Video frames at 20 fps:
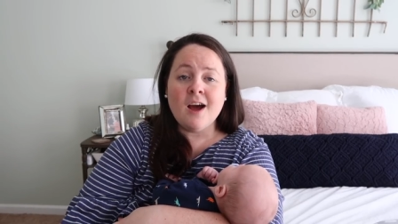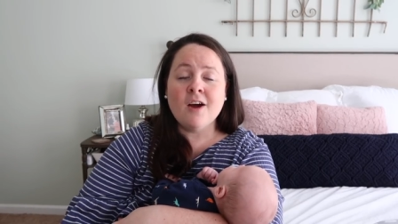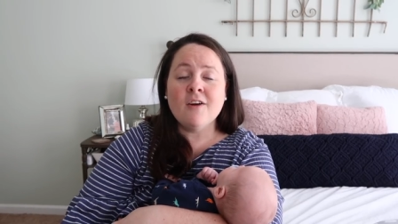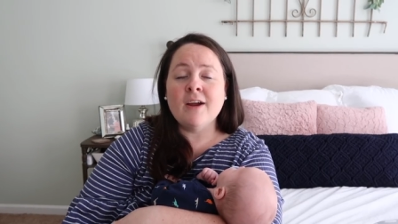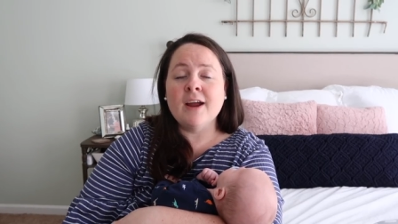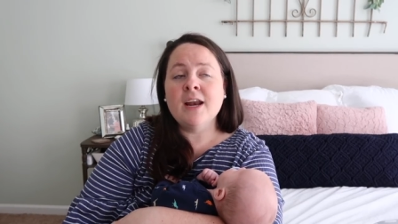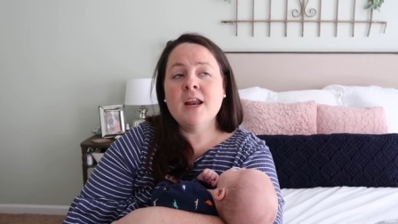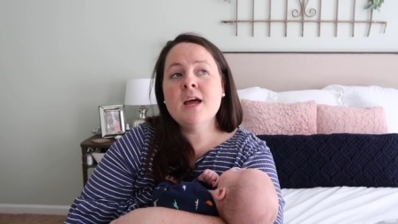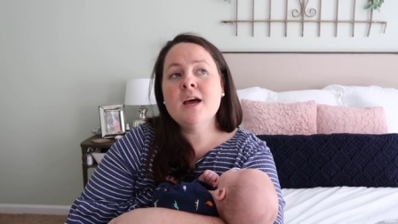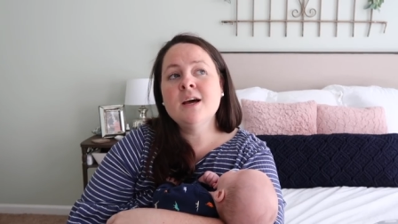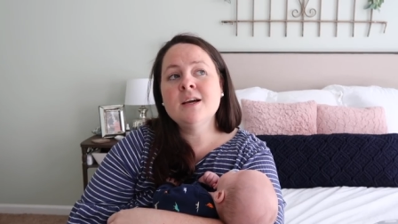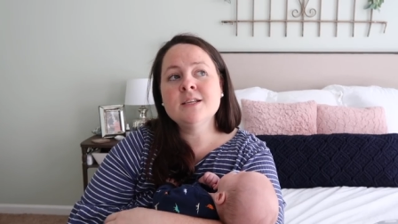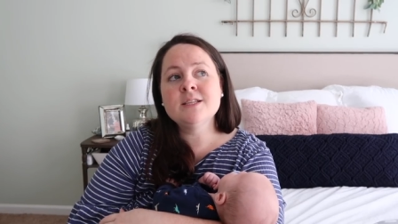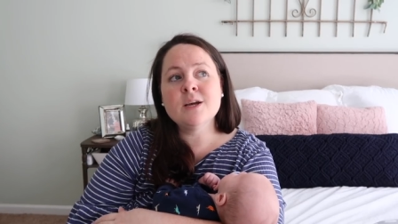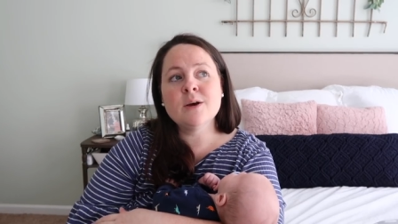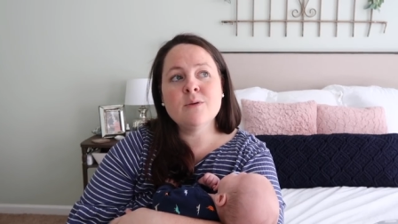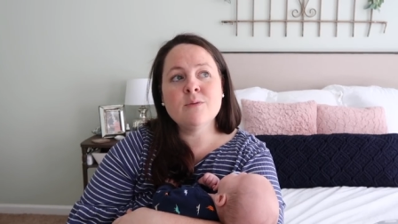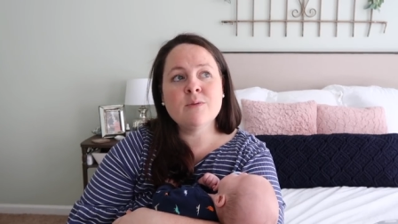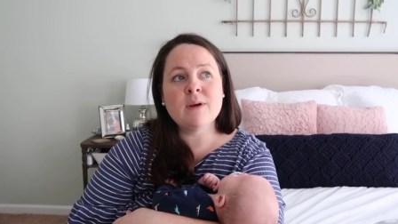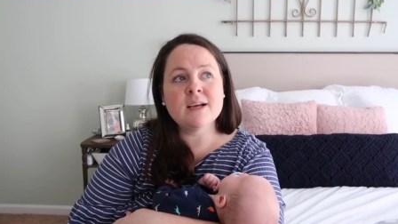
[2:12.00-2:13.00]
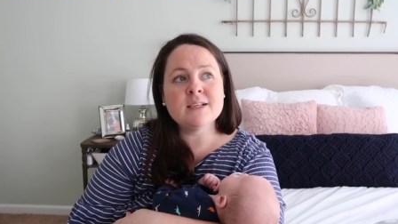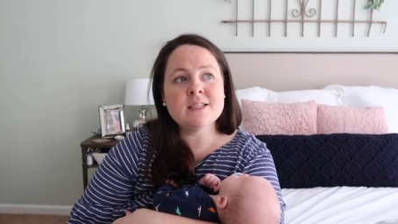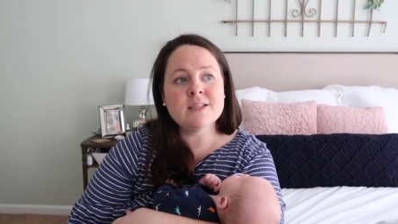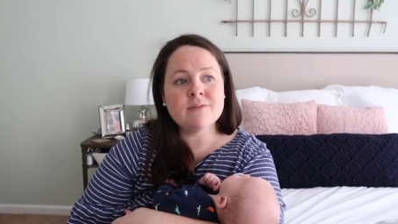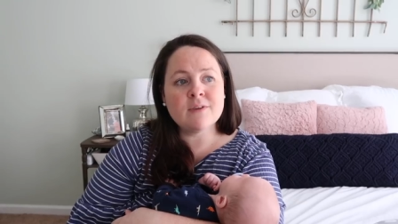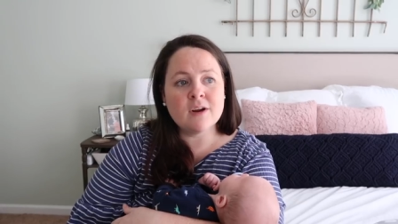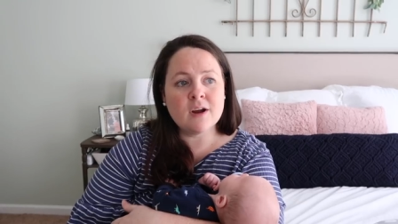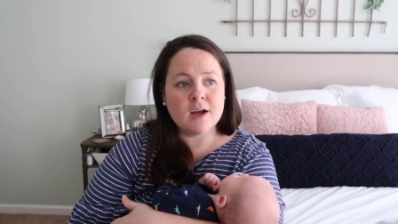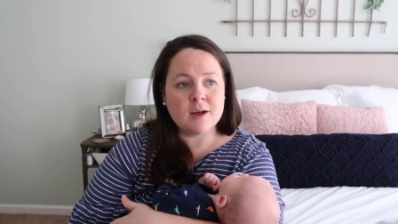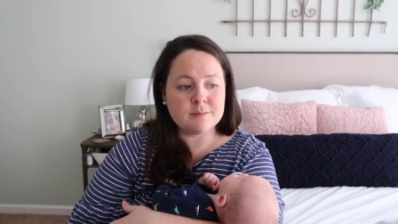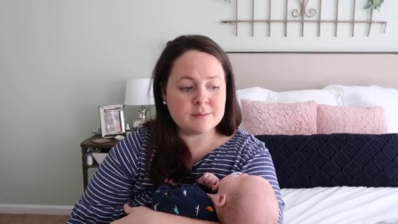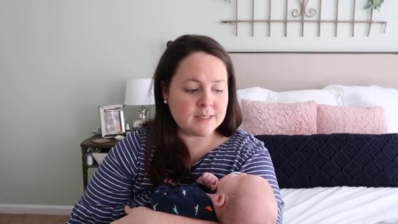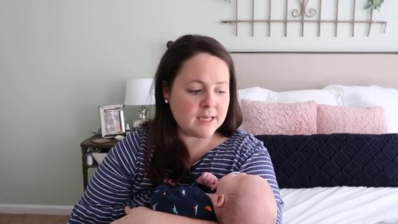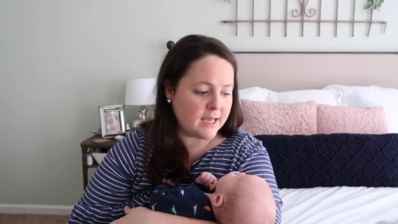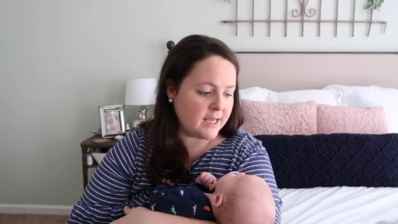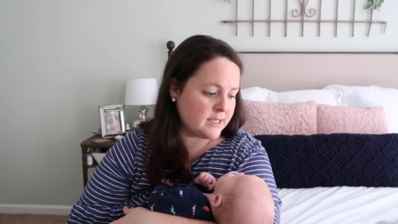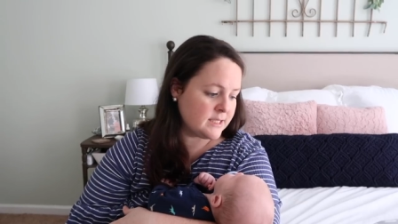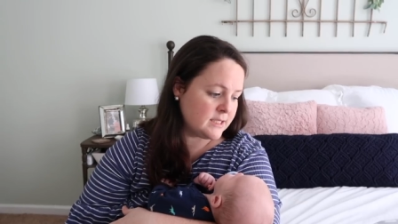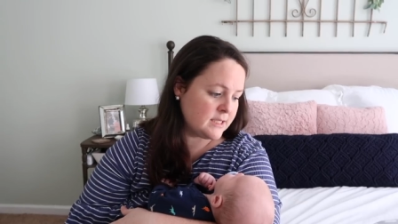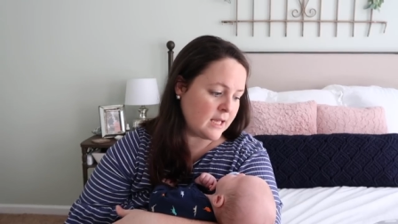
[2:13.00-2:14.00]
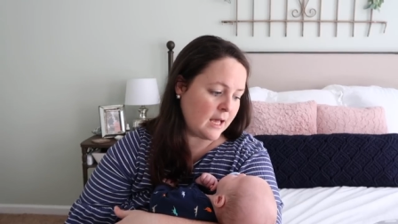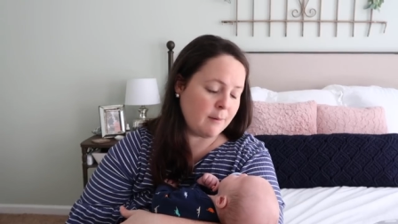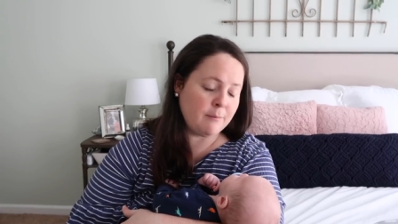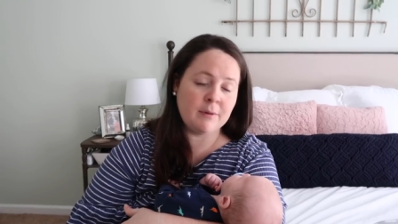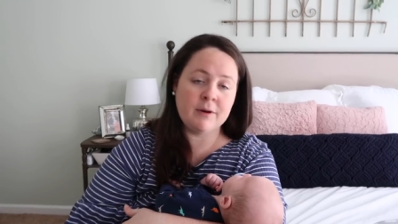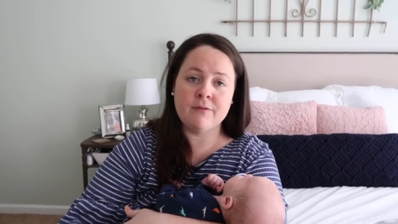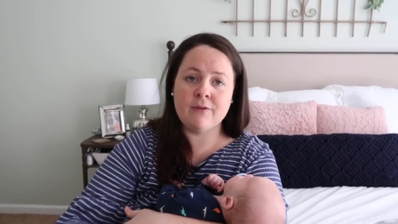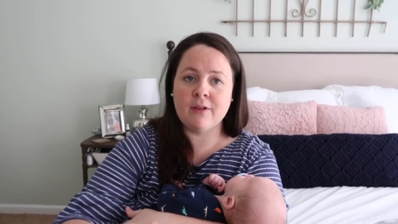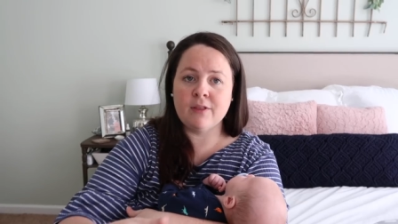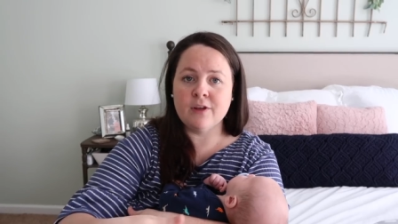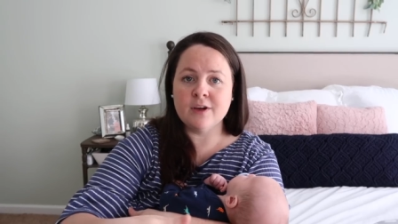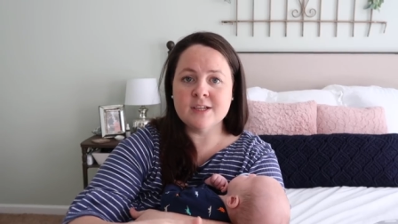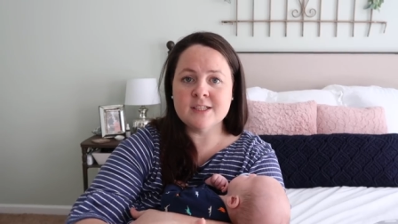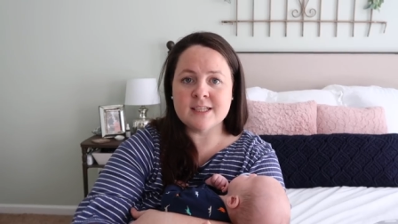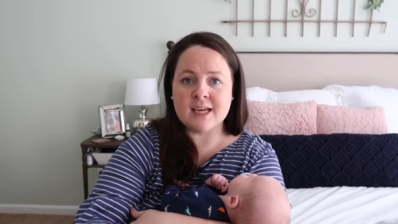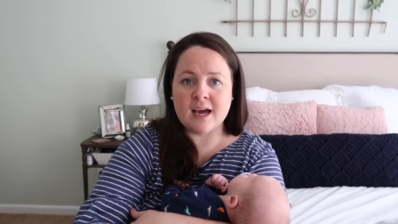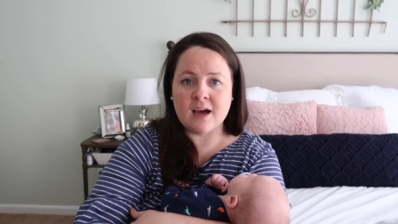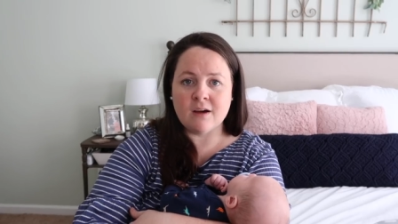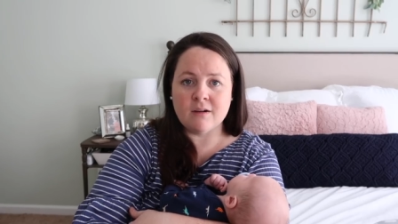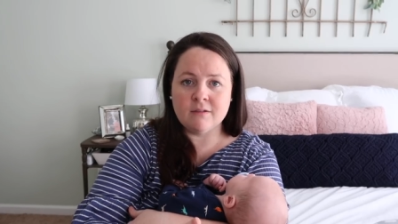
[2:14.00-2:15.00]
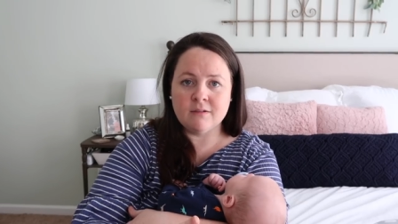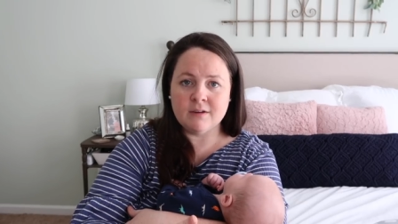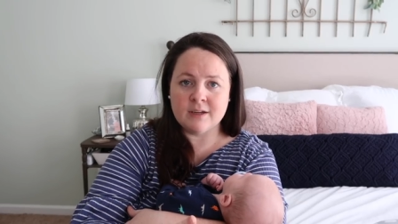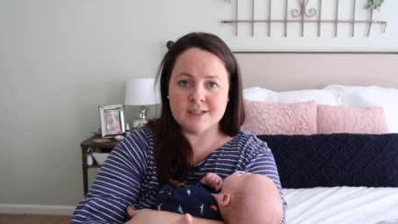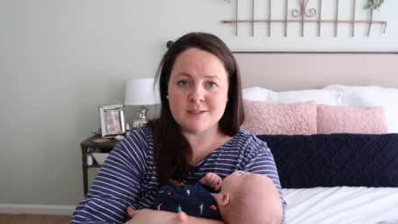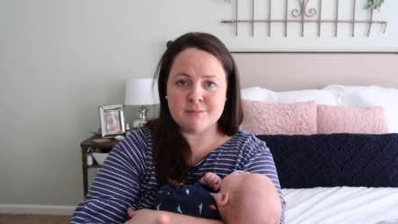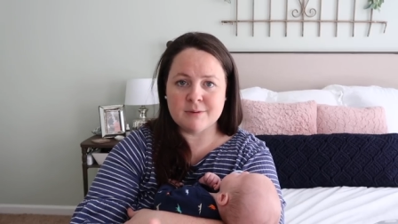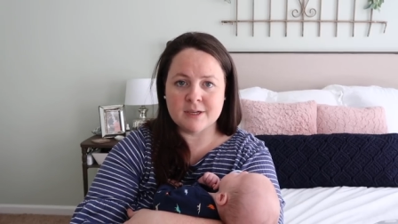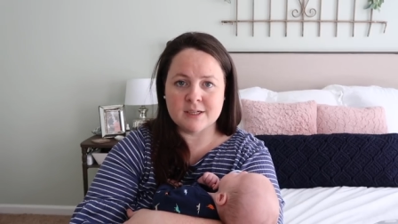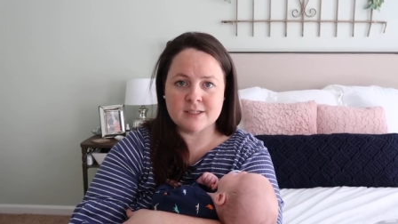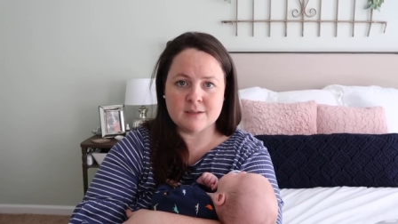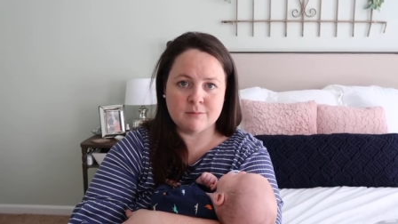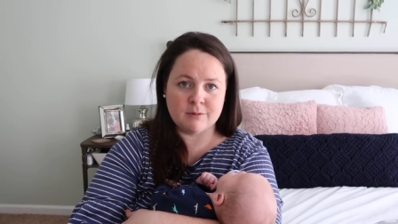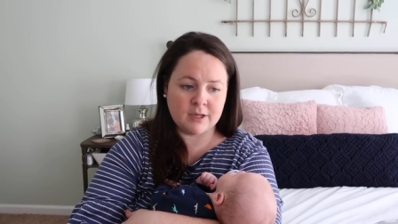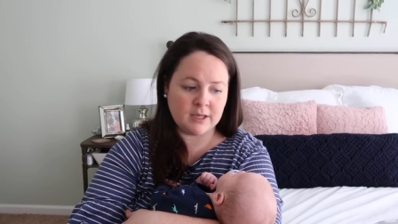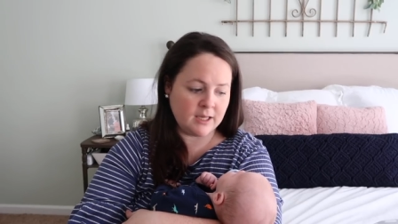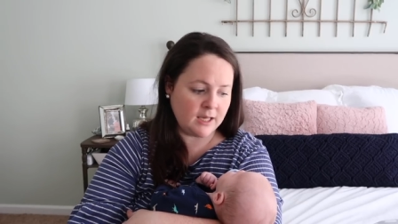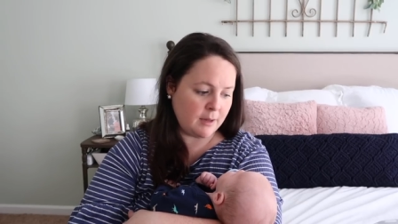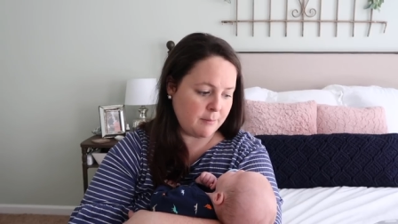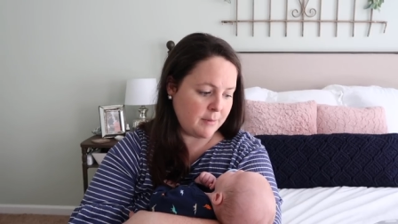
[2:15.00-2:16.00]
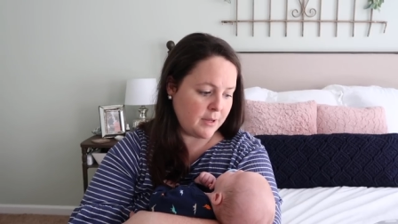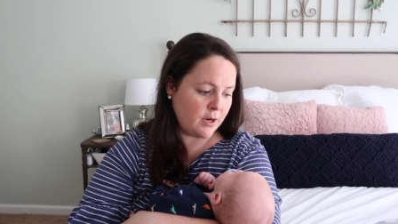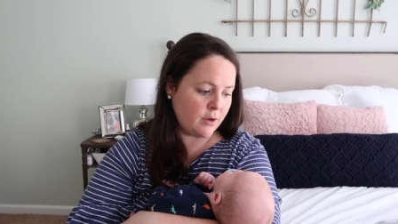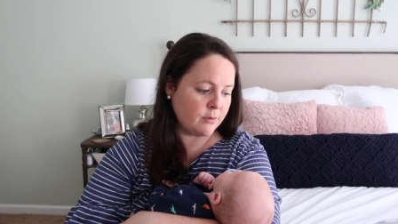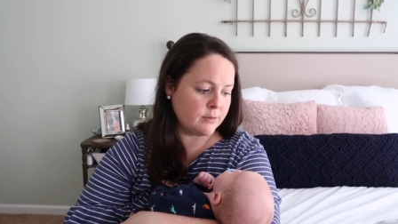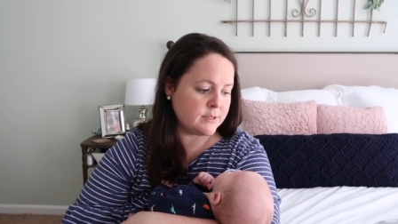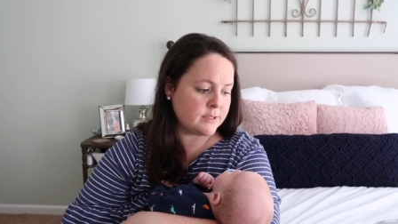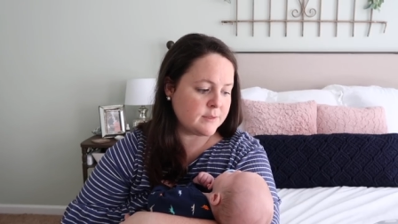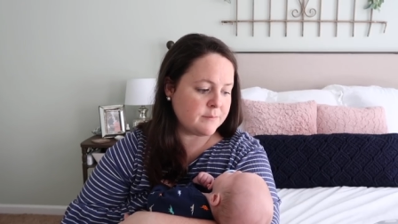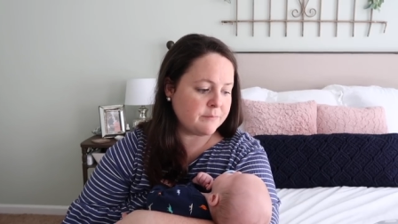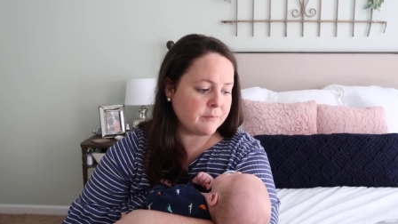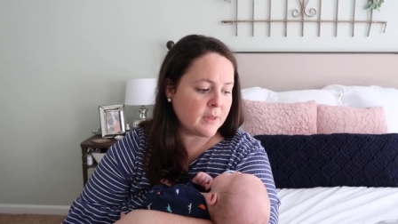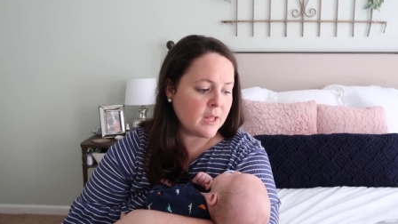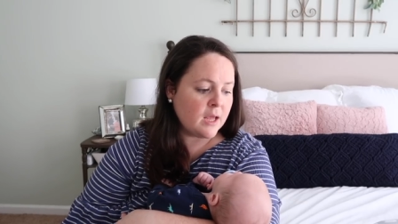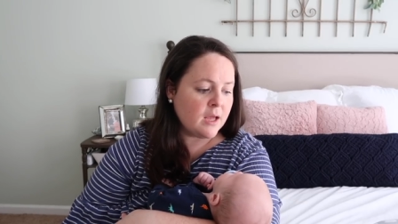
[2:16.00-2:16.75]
All right, so rest of our updates. I mean, if I look down, it's because I'm looking at my notes.